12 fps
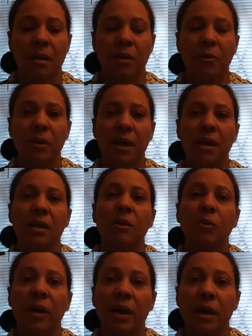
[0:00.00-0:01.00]
Creating
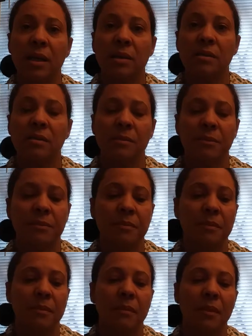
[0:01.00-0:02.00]
awareness.
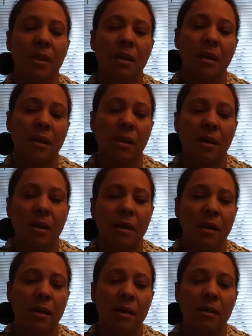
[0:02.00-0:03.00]

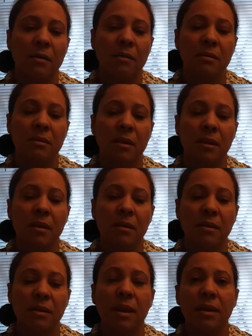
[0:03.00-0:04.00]
And
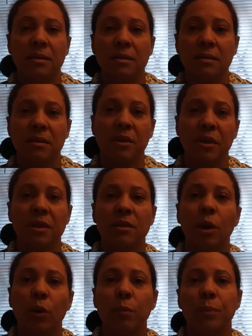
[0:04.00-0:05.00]
yes, there is
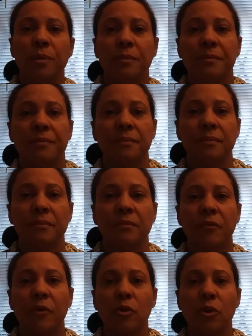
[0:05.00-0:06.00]
hope
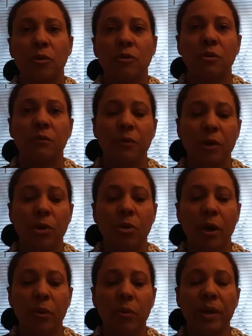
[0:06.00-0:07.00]
for those of you who
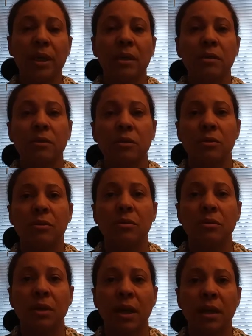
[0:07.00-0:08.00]
are willing to
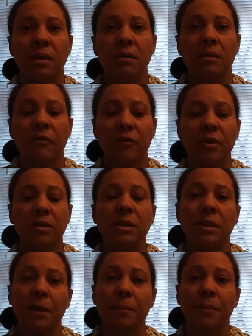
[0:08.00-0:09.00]
take the first
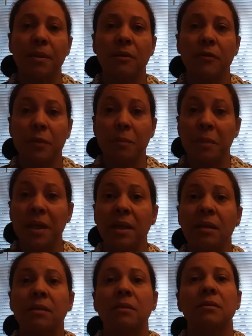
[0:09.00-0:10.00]
step of
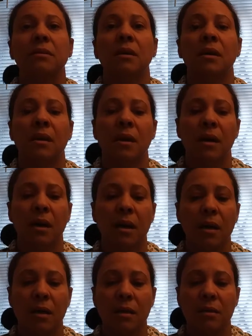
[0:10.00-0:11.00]
admitting
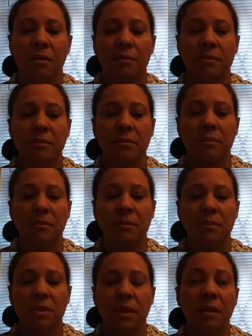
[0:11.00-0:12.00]

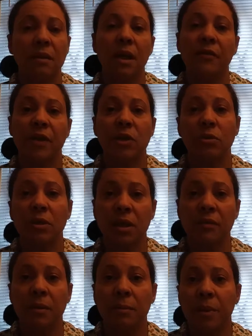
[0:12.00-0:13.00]
that the life that you're
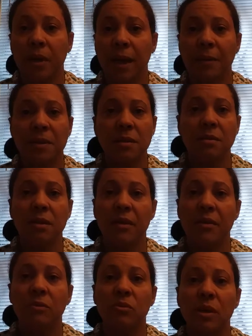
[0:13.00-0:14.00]
living perhaps is
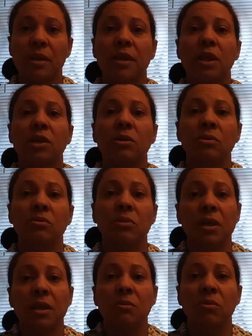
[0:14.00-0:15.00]
not the one that you
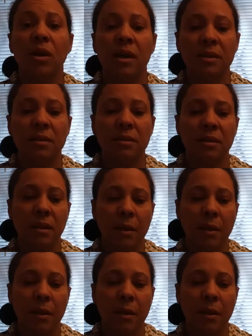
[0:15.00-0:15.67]
really want.